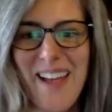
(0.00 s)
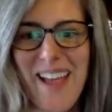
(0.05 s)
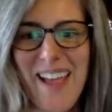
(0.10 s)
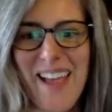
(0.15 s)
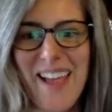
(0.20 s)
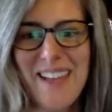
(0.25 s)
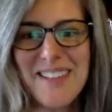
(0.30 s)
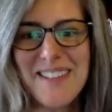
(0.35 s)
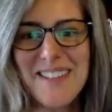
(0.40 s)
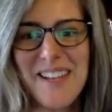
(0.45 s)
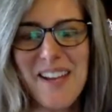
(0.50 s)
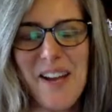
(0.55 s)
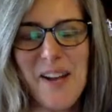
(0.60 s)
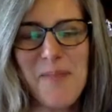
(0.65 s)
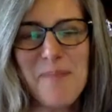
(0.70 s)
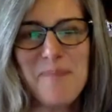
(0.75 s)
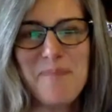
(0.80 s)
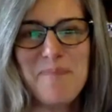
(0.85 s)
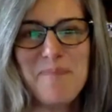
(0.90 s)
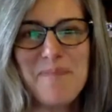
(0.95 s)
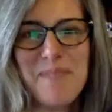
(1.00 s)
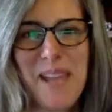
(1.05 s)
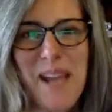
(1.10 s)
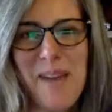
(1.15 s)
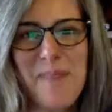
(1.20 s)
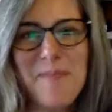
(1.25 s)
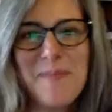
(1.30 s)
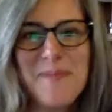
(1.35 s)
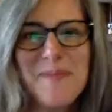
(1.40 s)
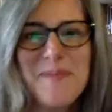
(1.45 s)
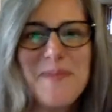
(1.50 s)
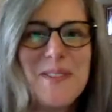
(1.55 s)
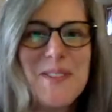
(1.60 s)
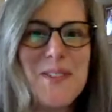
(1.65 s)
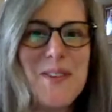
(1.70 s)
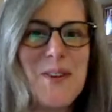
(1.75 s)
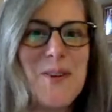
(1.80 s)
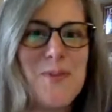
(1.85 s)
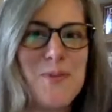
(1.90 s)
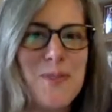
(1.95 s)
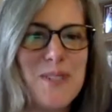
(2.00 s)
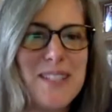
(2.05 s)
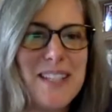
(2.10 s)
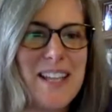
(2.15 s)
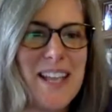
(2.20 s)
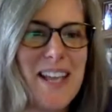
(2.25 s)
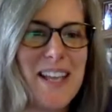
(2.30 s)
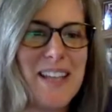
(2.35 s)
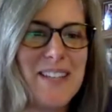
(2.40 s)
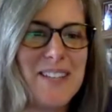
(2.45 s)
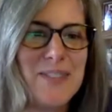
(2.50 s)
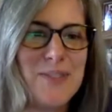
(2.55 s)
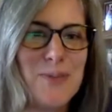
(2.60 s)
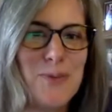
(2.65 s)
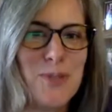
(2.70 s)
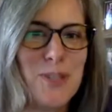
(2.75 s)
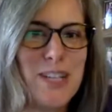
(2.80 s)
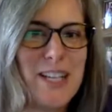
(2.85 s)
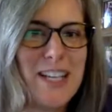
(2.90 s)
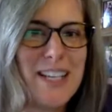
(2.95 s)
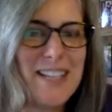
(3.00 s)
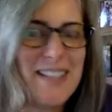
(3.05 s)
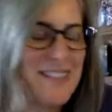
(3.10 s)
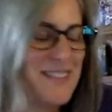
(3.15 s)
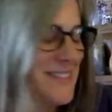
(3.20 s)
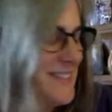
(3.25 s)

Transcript: And uh, yeah, so once again, warning.